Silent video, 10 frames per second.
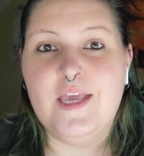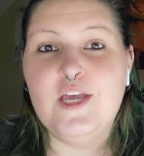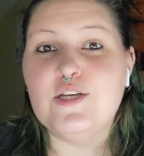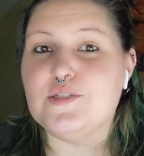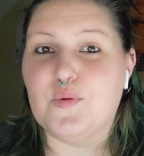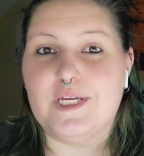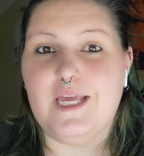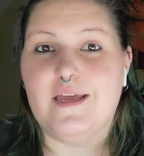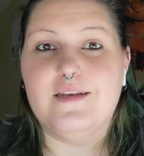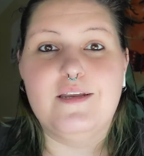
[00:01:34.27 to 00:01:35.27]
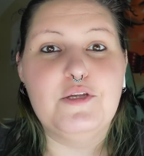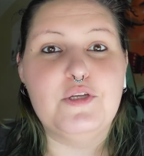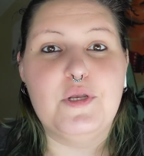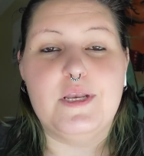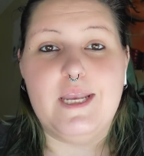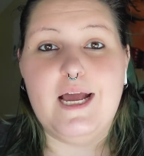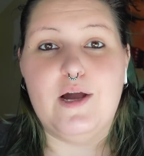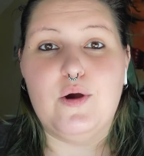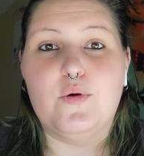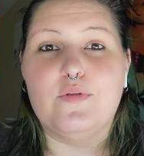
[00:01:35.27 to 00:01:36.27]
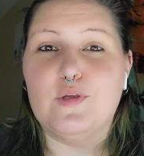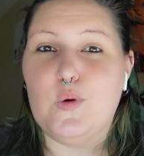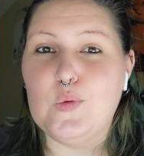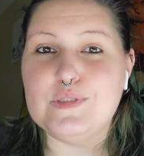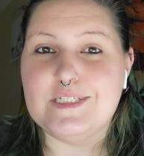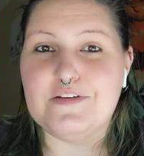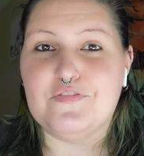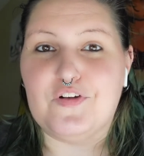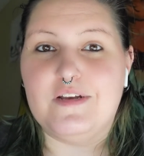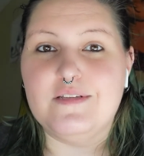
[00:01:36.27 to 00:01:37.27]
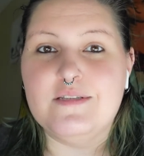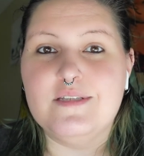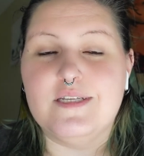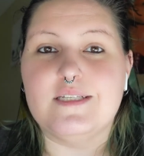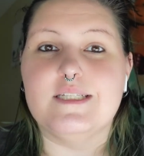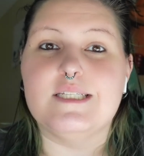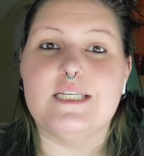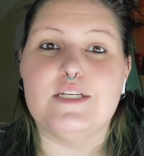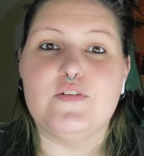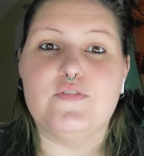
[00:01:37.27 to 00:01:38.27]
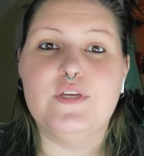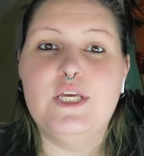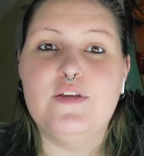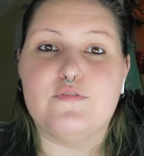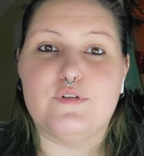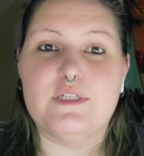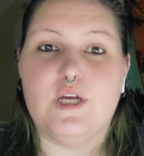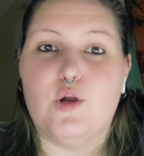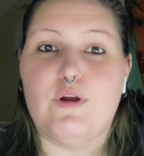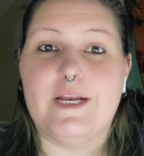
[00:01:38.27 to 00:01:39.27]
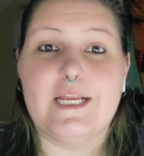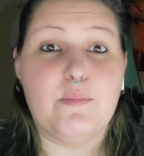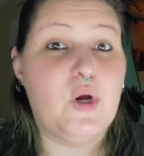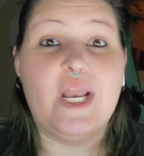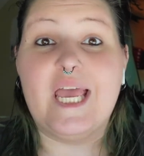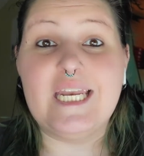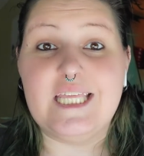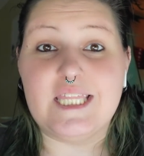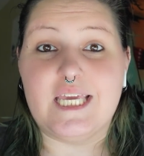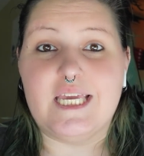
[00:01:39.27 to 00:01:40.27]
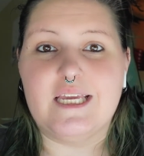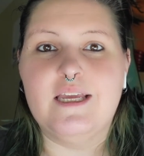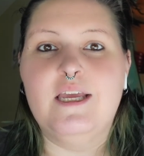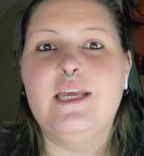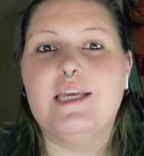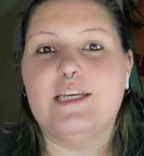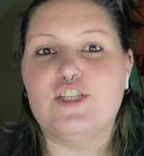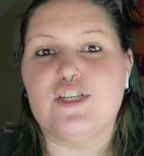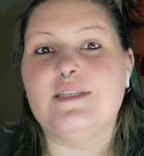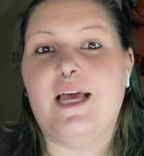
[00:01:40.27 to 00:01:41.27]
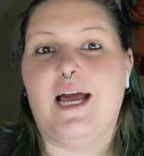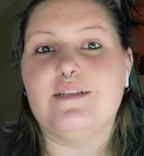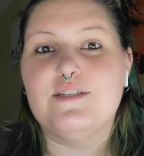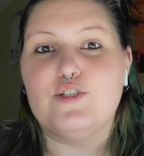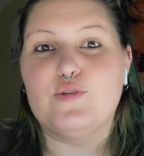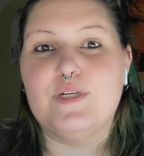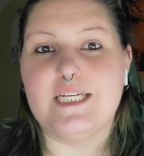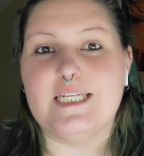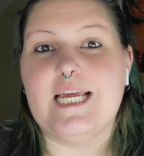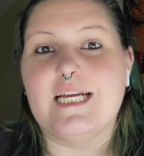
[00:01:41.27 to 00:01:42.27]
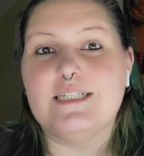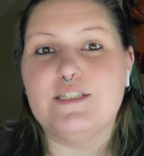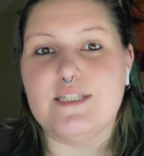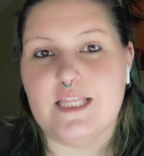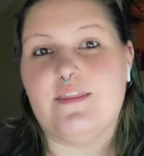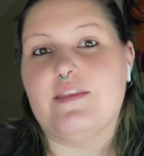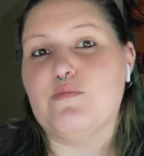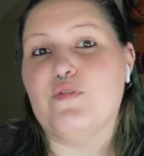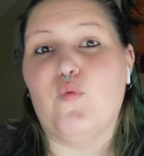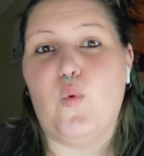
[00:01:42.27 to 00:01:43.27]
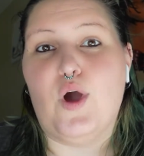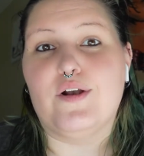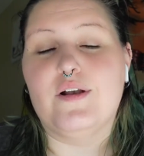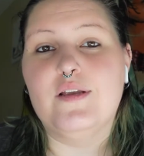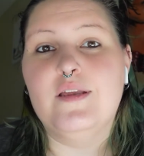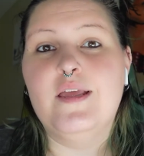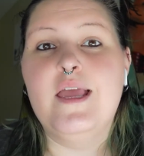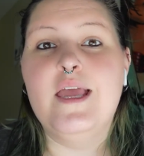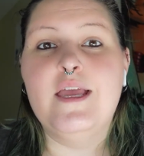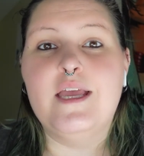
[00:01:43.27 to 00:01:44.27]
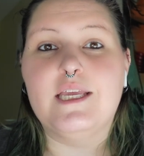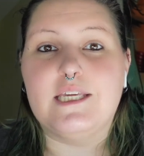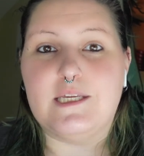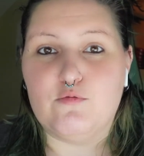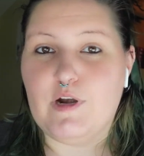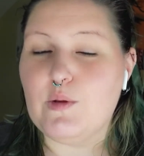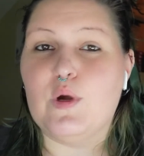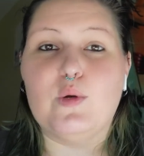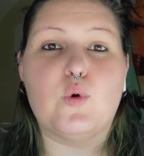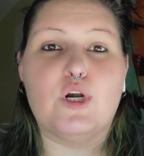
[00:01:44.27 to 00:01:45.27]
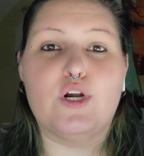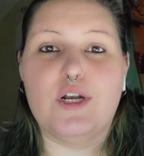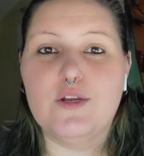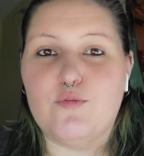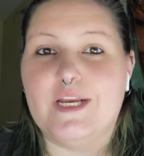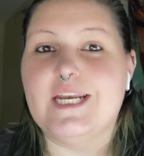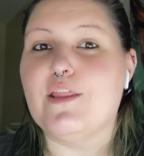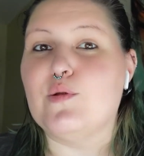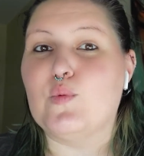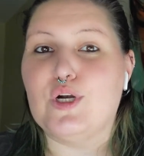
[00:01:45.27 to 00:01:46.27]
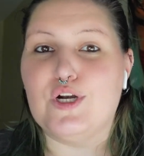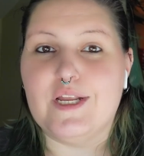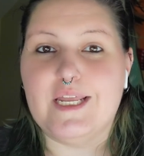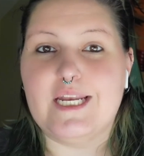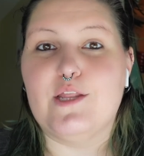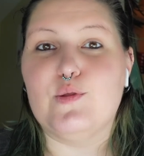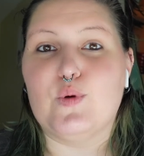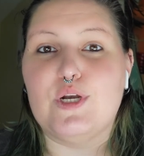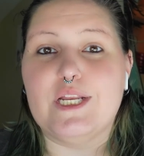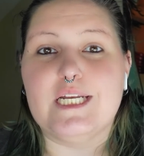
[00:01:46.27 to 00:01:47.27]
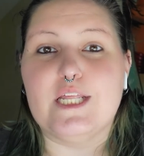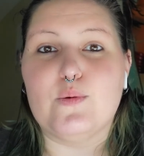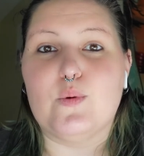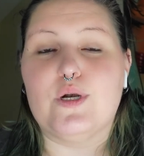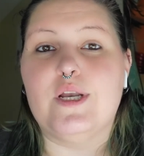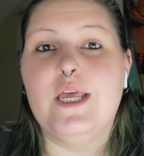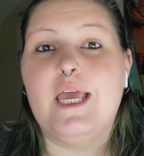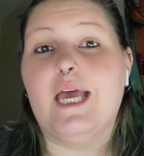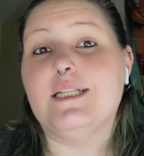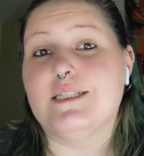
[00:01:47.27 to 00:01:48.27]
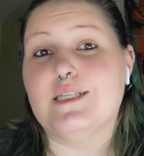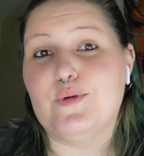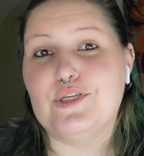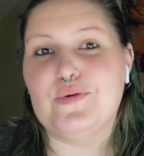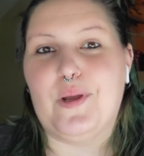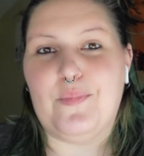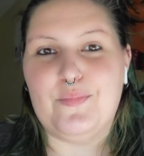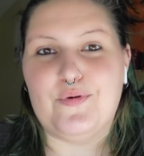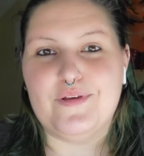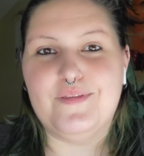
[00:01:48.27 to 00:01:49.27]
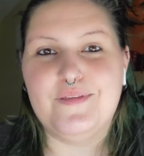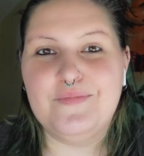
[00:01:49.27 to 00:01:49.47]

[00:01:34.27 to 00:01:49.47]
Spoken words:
So again, now the only difference is instead of freestyle writing about anything, it just has to connect to the theme of water. Write one word, write another word, and another word, and another word, and see what you come up with.